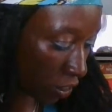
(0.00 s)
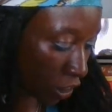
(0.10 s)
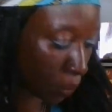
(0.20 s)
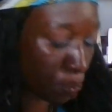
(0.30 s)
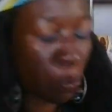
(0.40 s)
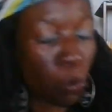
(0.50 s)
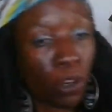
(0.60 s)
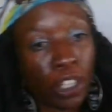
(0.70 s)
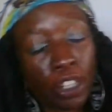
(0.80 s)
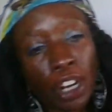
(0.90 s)
Just
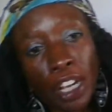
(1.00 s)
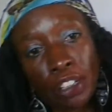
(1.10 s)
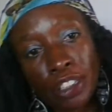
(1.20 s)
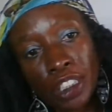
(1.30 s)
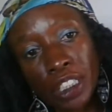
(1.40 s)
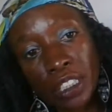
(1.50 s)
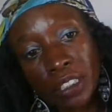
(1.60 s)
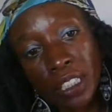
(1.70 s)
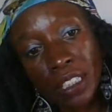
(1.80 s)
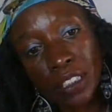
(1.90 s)
pouring her energy. It
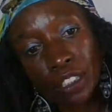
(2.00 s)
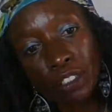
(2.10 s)
looks like into